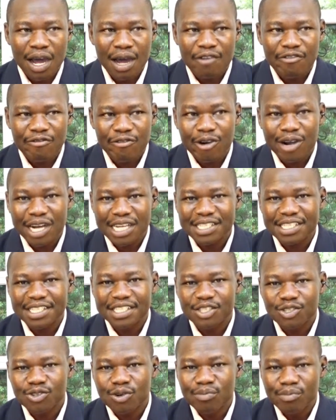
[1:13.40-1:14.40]

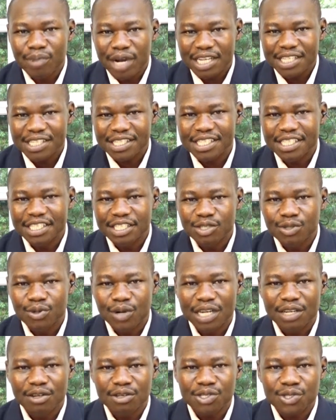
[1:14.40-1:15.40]
focusing so much
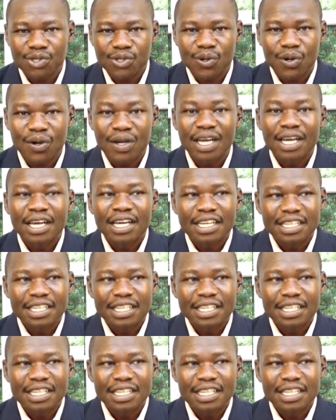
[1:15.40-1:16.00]
into. And also